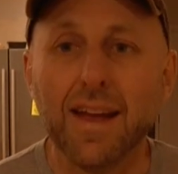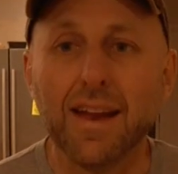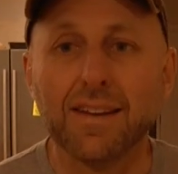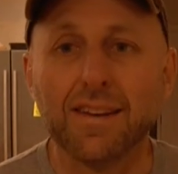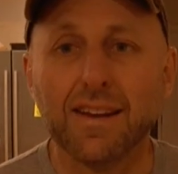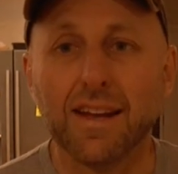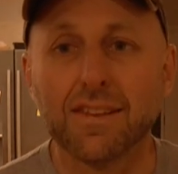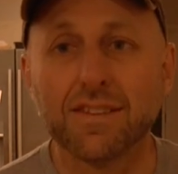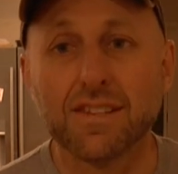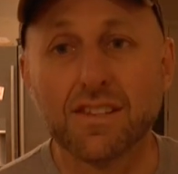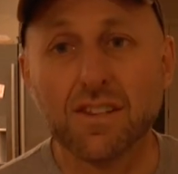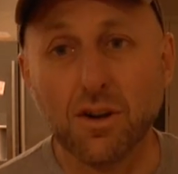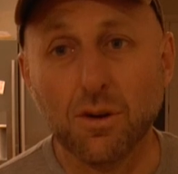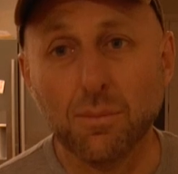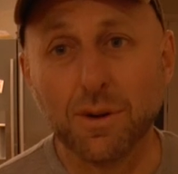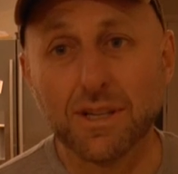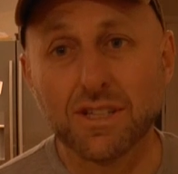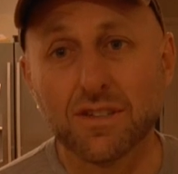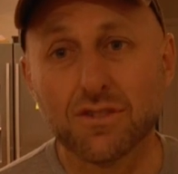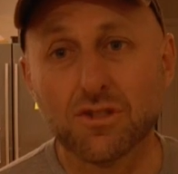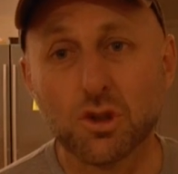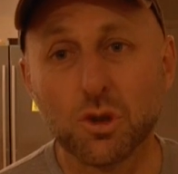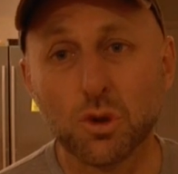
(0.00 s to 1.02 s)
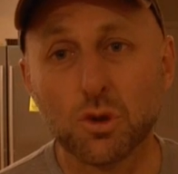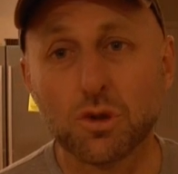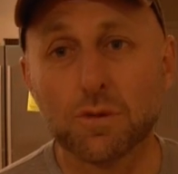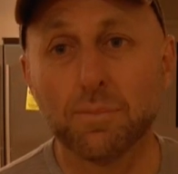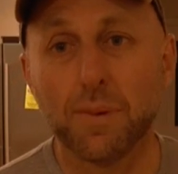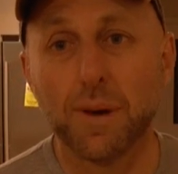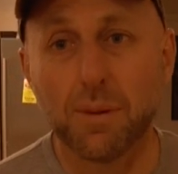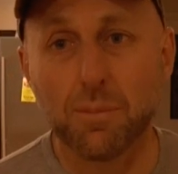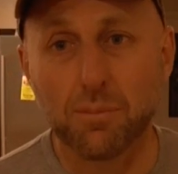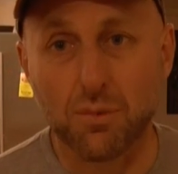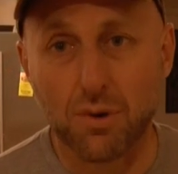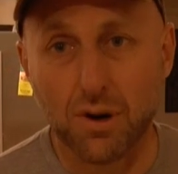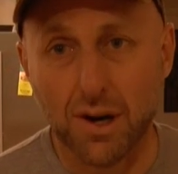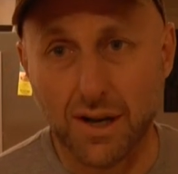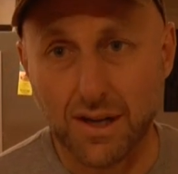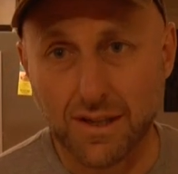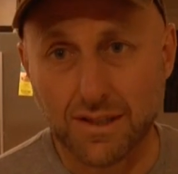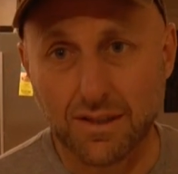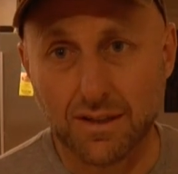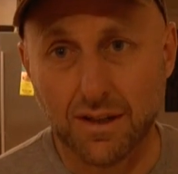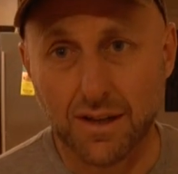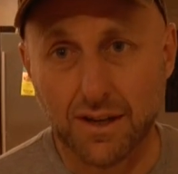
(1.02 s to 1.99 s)
Now there's a whole bunch of tools by
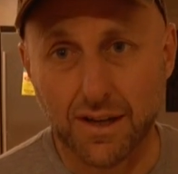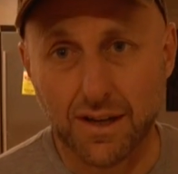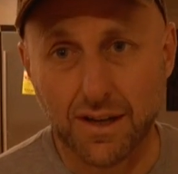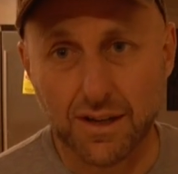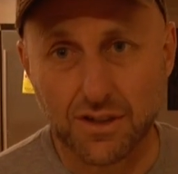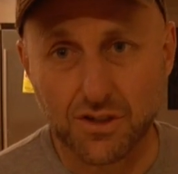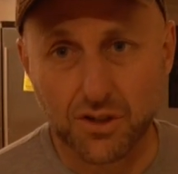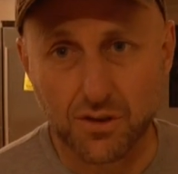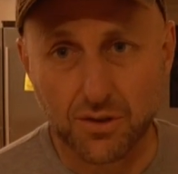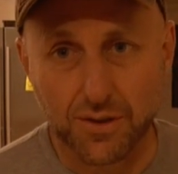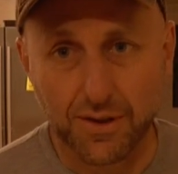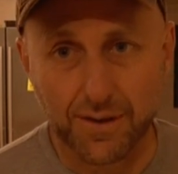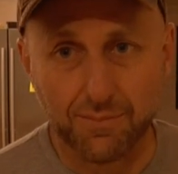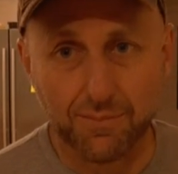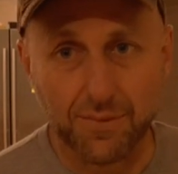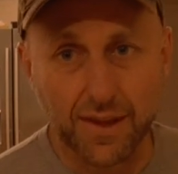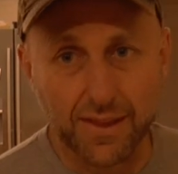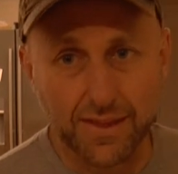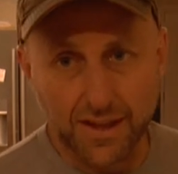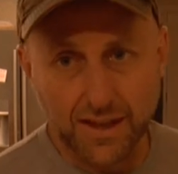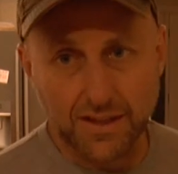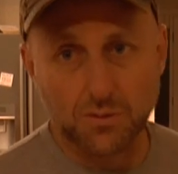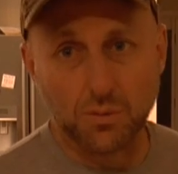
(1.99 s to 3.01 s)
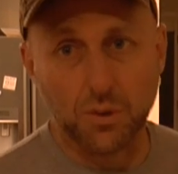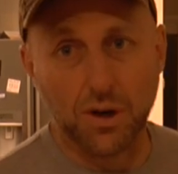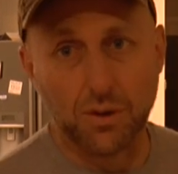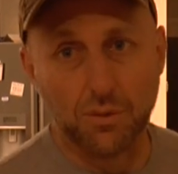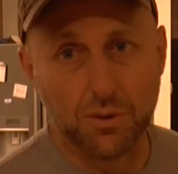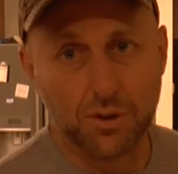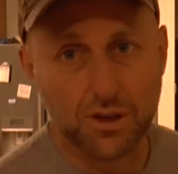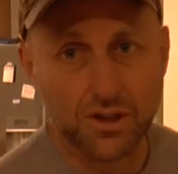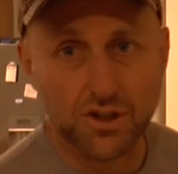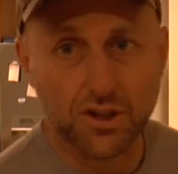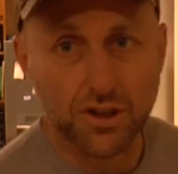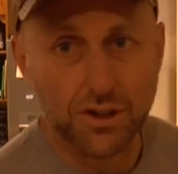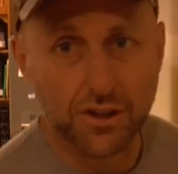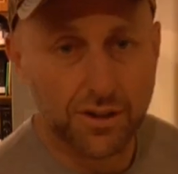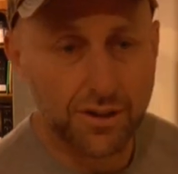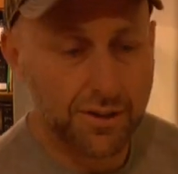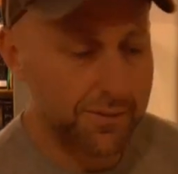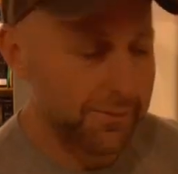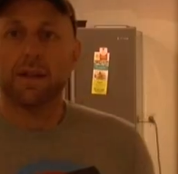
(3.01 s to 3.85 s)
Brite Site Archery, and that's what I want to show you.